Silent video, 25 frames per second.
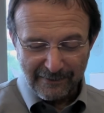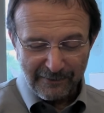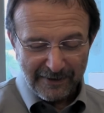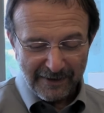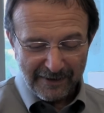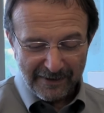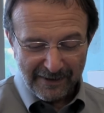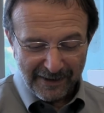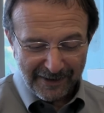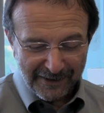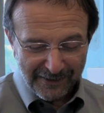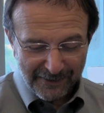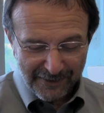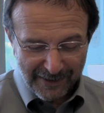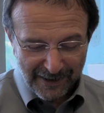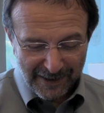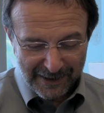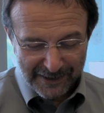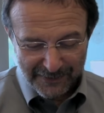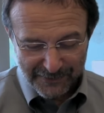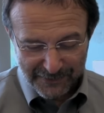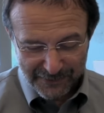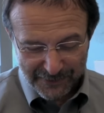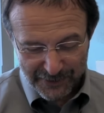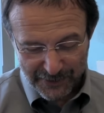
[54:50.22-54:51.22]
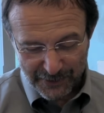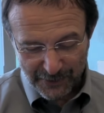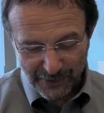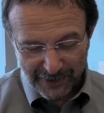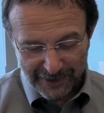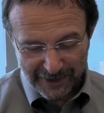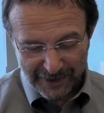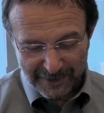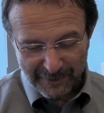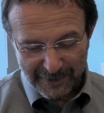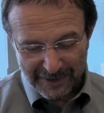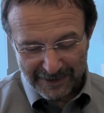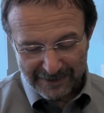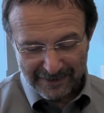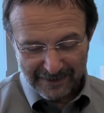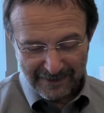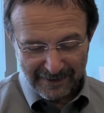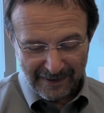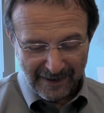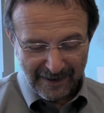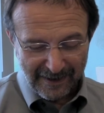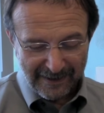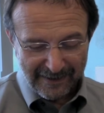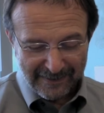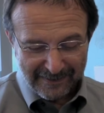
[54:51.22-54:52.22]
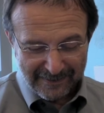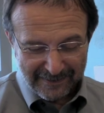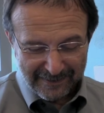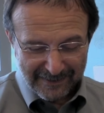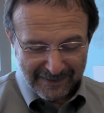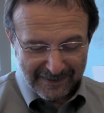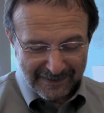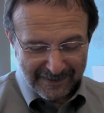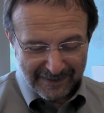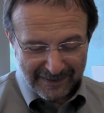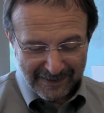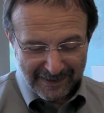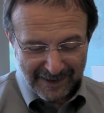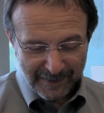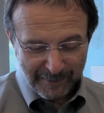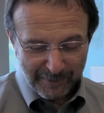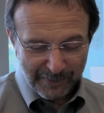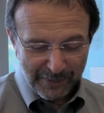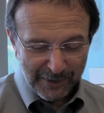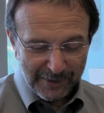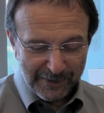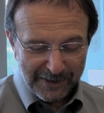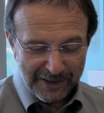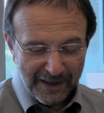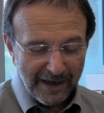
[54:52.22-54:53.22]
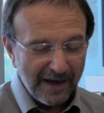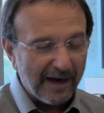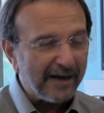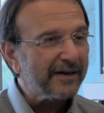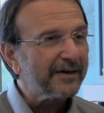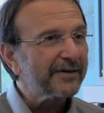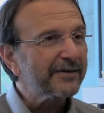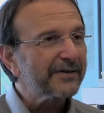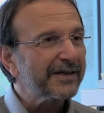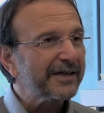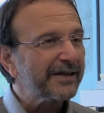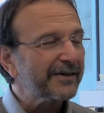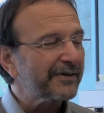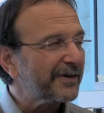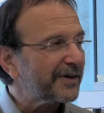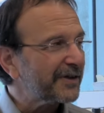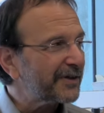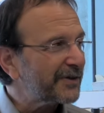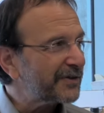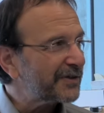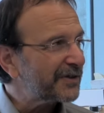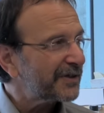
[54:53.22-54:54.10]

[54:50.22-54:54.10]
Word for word: I want to thank you guys for joining me today. Kit Pogliano here at